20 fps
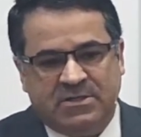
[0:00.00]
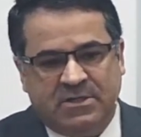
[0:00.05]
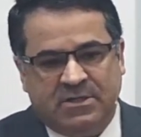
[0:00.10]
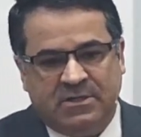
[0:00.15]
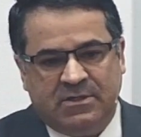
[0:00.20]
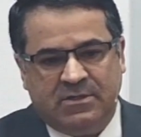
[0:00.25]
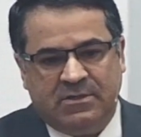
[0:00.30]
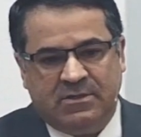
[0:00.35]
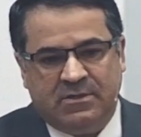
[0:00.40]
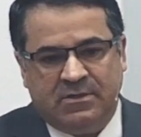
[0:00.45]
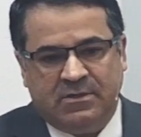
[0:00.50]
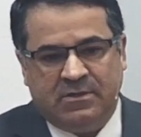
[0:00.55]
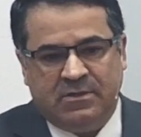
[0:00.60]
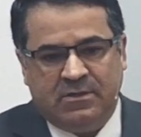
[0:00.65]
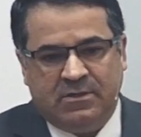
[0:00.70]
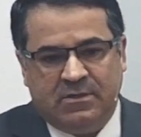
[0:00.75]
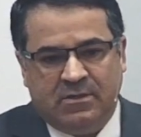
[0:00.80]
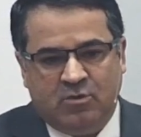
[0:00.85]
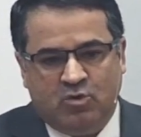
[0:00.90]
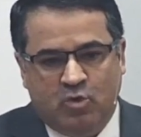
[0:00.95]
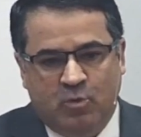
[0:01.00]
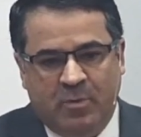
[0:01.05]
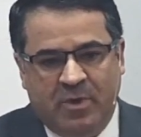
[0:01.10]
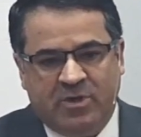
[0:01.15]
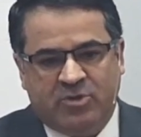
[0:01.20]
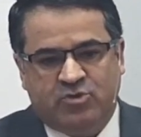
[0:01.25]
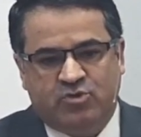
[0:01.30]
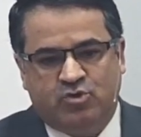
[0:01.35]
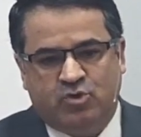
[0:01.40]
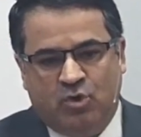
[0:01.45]
A new phase
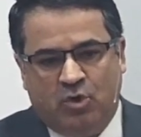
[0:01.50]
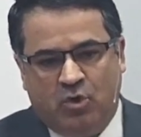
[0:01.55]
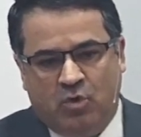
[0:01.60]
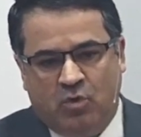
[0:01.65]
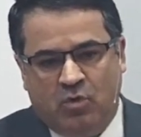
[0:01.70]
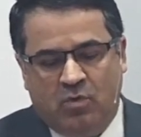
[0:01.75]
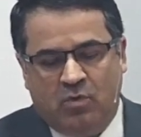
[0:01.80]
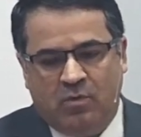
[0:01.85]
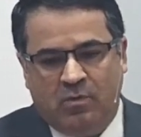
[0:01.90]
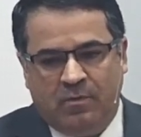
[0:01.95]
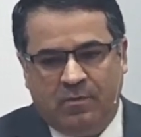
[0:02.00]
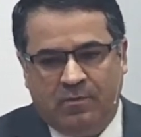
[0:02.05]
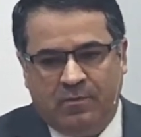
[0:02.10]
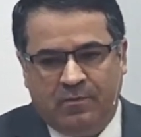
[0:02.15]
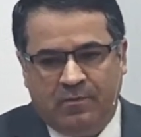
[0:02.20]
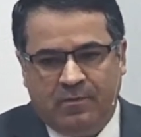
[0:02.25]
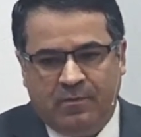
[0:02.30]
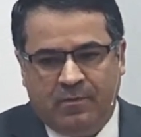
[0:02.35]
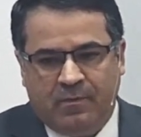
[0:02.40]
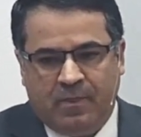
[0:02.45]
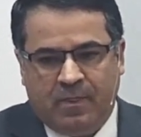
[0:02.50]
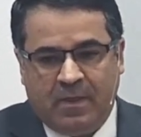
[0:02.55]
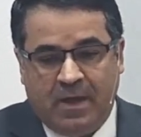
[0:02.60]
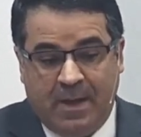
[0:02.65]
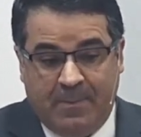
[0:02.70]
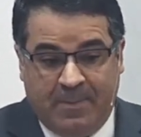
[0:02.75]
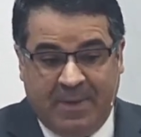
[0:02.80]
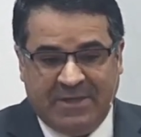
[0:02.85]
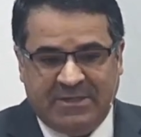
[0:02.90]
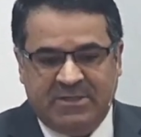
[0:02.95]
began
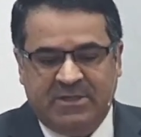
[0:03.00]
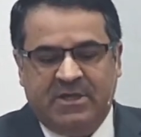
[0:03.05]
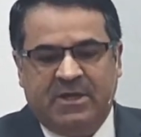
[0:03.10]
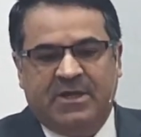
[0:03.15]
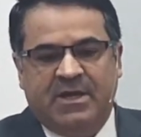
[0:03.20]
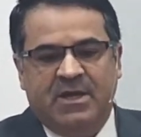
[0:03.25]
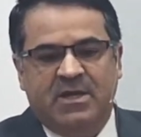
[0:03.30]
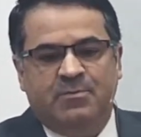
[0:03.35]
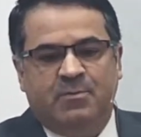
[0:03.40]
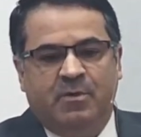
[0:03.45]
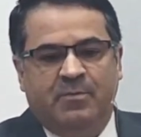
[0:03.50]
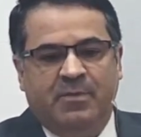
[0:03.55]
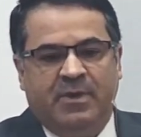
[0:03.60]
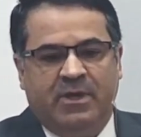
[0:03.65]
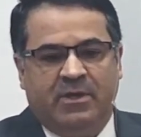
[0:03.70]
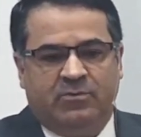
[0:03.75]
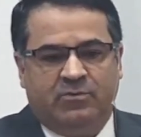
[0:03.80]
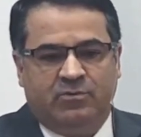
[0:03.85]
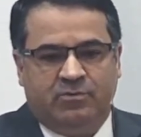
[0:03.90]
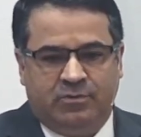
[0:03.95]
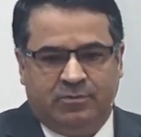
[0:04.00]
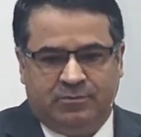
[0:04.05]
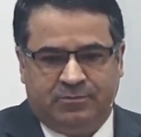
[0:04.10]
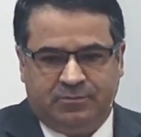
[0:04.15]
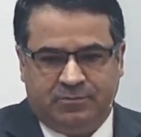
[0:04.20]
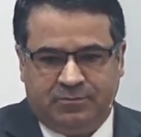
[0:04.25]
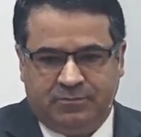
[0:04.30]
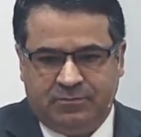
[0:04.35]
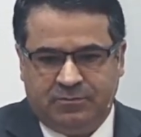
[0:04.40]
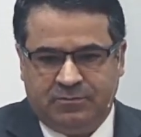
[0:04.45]
from that
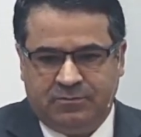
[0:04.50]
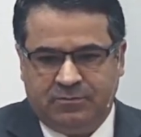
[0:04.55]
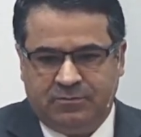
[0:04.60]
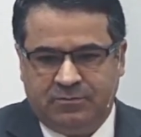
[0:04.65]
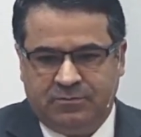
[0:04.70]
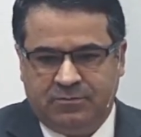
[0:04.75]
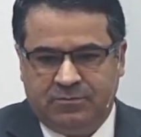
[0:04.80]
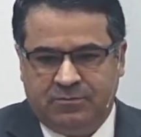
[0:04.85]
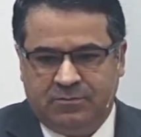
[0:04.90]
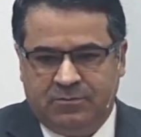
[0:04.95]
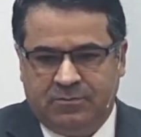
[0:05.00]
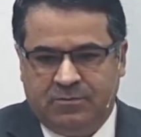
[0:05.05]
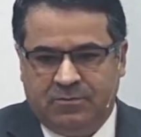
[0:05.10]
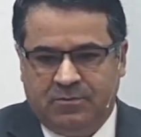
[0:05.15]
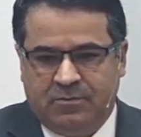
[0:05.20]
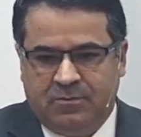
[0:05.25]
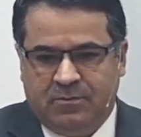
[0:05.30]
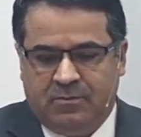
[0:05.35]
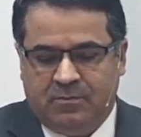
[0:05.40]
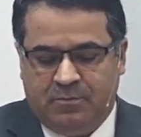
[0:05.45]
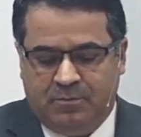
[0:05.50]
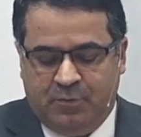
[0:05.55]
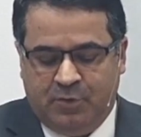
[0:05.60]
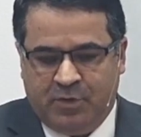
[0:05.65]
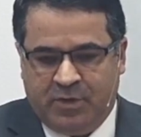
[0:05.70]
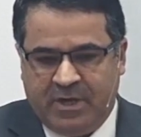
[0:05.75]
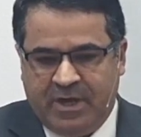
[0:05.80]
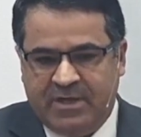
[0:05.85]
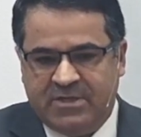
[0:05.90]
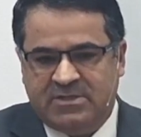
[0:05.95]
moment forward,
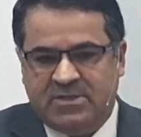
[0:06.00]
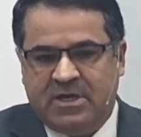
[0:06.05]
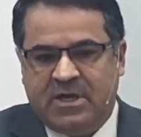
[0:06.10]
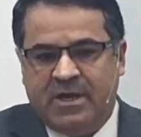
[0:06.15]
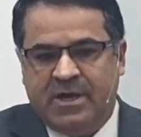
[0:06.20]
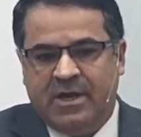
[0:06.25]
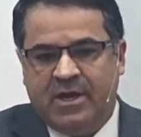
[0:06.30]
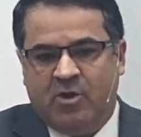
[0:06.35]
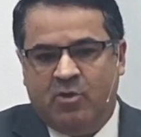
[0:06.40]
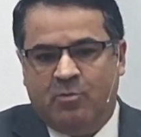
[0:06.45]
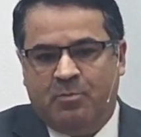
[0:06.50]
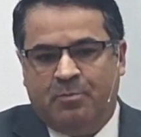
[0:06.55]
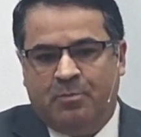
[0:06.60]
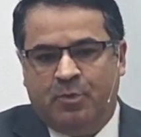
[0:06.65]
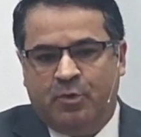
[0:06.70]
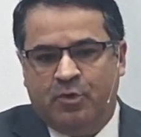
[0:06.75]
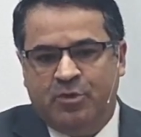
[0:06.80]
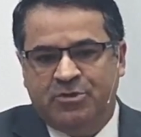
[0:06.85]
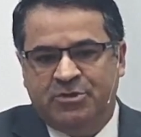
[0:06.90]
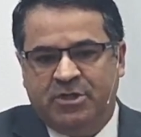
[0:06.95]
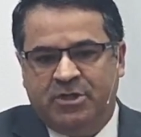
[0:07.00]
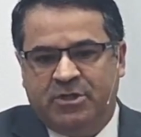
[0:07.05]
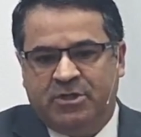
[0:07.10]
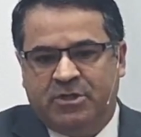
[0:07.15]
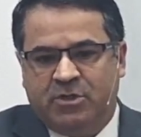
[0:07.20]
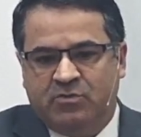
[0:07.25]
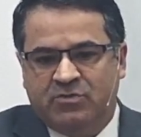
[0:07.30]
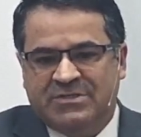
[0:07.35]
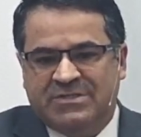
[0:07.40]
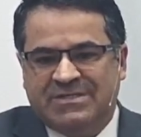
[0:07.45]
because
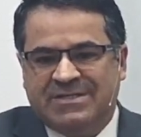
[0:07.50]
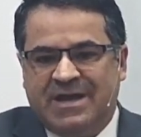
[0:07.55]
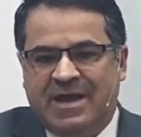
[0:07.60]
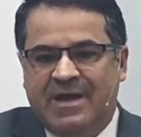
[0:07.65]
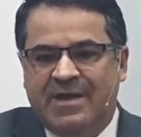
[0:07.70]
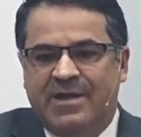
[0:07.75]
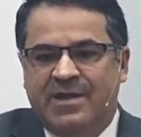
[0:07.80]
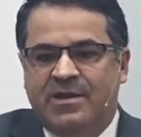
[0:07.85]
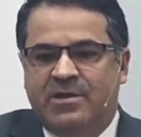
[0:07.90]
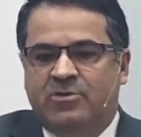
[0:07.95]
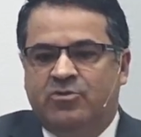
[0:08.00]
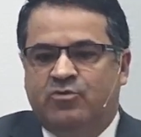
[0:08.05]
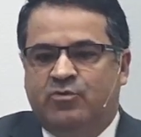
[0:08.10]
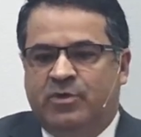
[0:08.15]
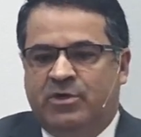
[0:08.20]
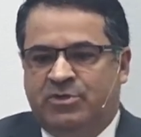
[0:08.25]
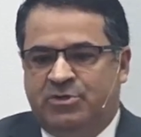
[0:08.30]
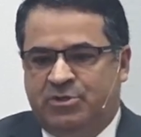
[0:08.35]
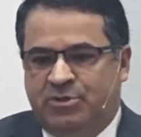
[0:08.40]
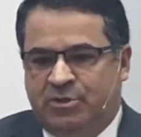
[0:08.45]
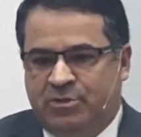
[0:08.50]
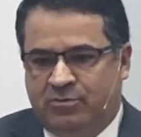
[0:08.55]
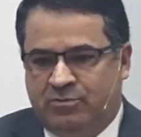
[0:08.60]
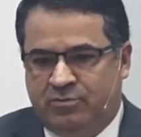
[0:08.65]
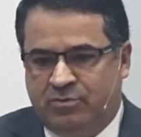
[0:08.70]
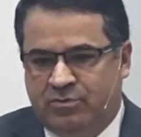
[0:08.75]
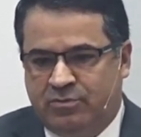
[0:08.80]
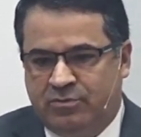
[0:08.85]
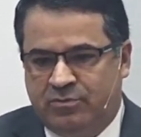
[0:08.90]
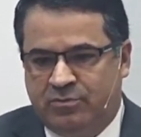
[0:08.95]
Israel was able then
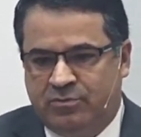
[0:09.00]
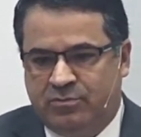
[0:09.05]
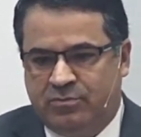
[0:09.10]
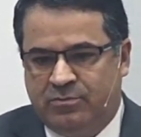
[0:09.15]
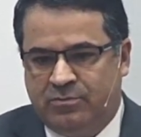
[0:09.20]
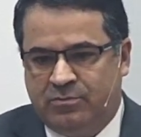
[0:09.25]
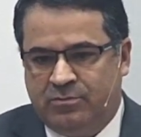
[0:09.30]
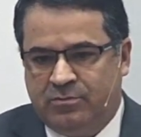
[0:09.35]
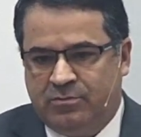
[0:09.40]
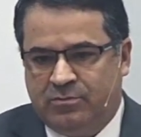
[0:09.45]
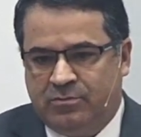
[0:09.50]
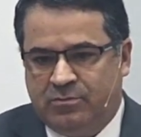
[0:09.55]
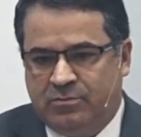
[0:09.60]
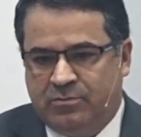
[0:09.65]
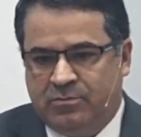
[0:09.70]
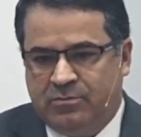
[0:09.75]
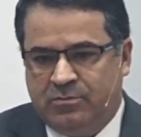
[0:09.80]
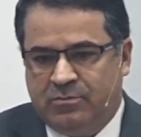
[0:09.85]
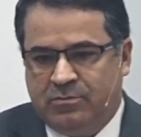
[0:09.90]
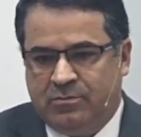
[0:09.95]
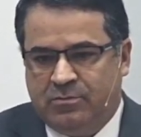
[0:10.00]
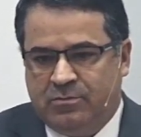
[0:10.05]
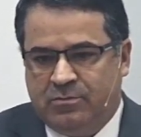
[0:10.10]
to leave Egypt,